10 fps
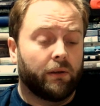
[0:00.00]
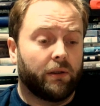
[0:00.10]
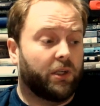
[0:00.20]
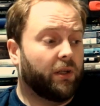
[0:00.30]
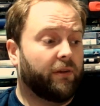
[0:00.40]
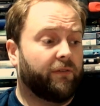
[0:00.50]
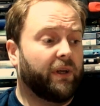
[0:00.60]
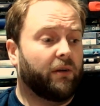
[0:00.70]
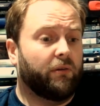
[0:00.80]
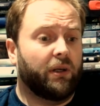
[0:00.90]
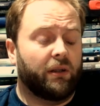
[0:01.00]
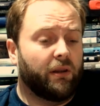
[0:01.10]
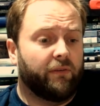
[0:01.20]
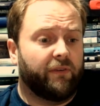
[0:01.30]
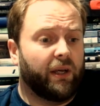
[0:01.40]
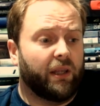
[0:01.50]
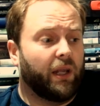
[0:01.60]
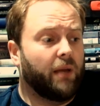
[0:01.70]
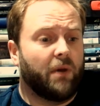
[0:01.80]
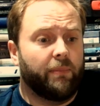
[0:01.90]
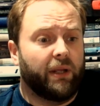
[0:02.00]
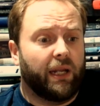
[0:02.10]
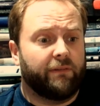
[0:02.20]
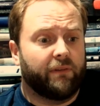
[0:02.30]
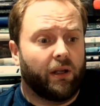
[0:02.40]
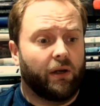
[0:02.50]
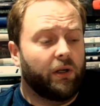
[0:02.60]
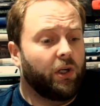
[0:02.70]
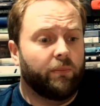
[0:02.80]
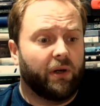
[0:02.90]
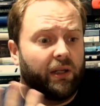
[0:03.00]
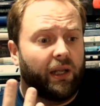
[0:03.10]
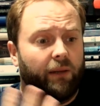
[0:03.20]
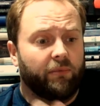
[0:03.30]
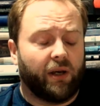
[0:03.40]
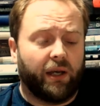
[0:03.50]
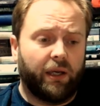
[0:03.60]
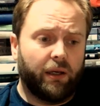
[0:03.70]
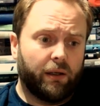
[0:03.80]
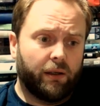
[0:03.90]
The fact that they might be left alone and you might end up dying.